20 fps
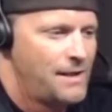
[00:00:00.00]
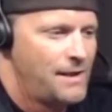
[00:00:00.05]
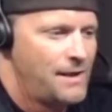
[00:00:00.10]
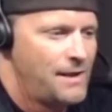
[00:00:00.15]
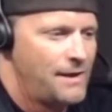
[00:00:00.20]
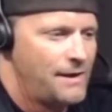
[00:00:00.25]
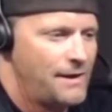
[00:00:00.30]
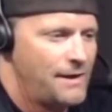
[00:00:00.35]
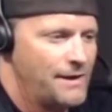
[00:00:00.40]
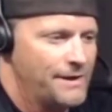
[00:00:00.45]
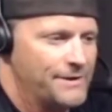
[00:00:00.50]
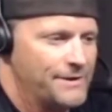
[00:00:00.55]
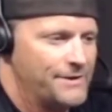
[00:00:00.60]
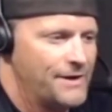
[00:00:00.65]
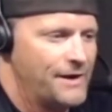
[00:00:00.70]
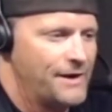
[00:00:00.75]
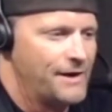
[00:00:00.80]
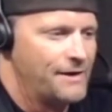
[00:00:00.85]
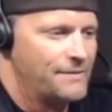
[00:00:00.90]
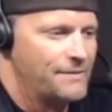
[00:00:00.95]
and
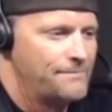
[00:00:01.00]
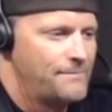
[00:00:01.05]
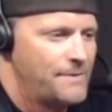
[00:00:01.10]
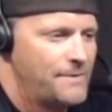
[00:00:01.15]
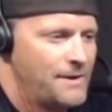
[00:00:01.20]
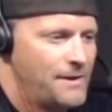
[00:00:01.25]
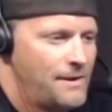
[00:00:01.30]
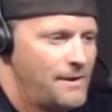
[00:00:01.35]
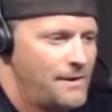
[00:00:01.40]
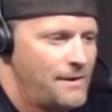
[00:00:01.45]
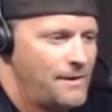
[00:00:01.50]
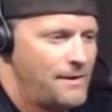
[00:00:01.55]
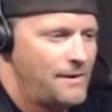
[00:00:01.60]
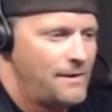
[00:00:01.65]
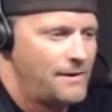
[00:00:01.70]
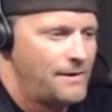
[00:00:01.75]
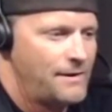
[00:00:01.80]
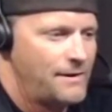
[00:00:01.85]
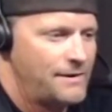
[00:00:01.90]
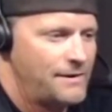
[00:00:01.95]
uh,
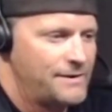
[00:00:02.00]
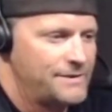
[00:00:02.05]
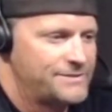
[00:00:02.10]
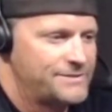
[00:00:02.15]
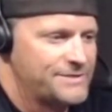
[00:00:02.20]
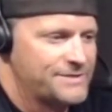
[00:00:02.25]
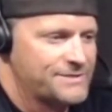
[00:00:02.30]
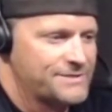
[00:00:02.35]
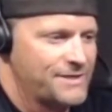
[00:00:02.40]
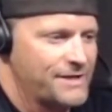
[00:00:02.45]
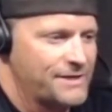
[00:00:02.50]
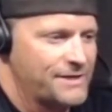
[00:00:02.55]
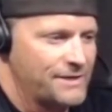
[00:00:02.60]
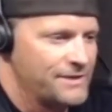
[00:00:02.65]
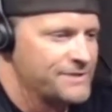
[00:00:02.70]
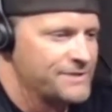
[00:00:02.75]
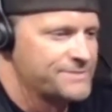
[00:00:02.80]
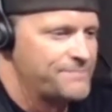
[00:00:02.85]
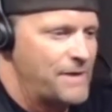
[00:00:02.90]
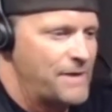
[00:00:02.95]
he's just like an
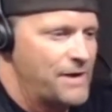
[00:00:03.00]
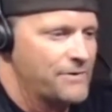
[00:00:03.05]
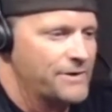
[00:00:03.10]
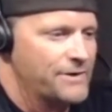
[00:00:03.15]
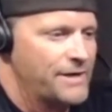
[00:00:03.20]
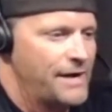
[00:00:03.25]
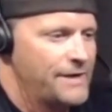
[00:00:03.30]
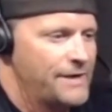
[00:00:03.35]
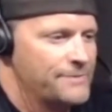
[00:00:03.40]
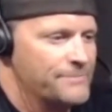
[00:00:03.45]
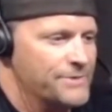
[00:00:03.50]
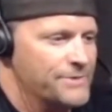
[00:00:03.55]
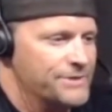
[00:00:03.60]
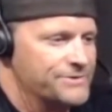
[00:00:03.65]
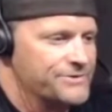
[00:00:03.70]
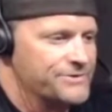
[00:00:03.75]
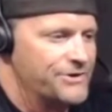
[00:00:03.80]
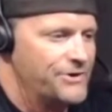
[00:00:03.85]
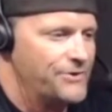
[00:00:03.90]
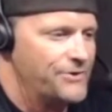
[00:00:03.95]
inspiring guy to me.
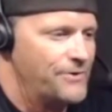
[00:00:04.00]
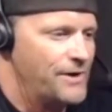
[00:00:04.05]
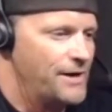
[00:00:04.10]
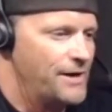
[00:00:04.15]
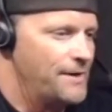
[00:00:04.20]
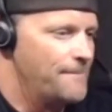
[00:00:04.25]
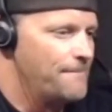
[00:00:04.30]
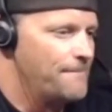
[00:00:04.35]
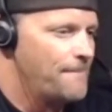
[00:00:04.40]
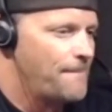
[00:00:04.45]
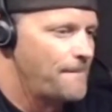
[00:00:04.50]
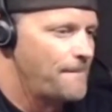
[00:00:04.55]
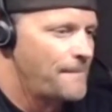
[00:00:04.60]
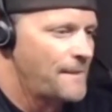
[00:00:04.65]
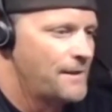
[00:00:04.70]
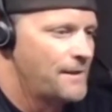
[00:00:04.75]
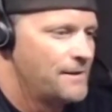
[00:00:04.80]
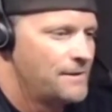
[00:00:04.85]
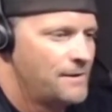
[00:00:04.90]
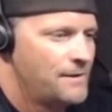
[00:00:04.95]
So um,
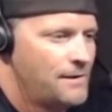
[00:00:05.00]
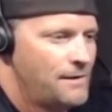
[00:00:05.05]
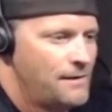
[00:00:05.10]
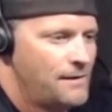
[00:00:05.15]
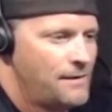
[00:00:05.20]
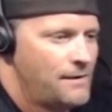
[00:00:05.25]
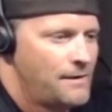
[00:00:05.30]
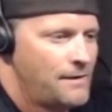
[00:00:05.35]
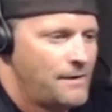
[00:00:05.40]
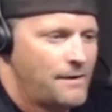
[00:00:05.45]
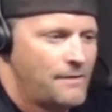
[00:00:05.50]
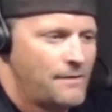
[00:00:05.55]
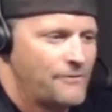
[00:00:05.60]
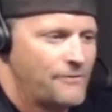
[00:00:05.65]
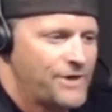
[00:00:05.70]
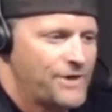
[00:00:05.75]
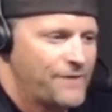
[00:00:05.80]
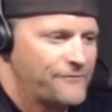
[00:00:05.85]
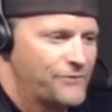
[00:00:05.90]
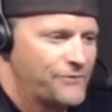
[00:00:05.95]

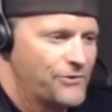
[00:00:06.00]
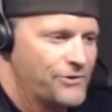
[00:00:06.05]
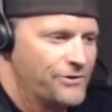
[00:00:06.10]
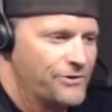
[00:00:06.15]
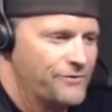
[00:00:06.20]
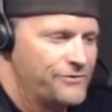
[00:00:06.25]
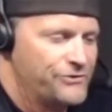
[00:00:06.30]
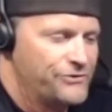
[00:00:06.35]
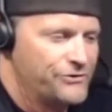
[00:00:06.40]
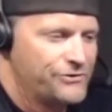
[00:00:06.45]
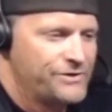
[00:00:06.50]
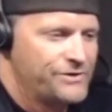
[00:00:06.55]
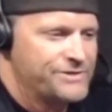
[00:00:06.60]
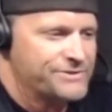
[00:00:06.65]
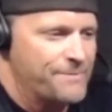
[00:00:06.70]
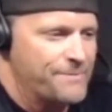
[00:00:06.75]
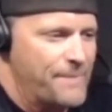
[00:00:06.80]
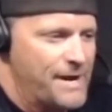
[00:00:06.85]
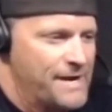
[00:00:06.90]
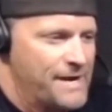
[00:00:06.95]
Without further ado, he's
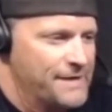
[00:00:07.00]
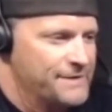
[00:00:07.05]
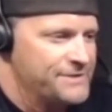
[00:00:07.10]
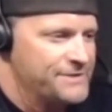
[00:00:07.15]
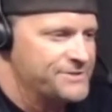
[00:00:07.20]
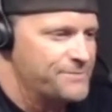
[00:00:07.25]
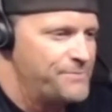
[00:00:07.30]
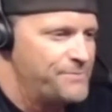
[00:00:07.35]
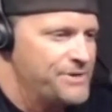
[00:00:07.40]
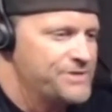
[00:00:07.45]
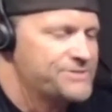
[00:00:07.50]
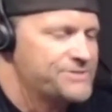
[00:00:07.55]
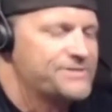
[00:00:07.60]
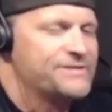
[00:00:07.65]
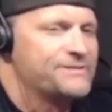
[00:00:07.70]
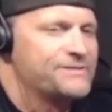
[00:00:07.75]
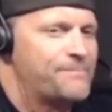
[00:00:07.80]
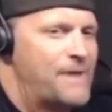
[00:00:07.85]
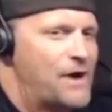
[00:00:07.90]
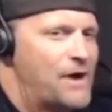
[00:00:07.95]
a man, he's a beast,
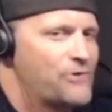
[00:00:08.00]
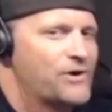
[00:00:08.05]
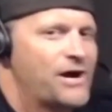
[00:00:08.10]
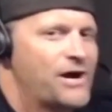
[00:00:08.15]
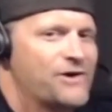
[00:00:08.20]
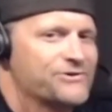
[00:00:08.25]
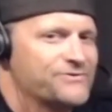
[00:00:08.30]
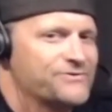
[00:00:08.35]
he's a powerhouse of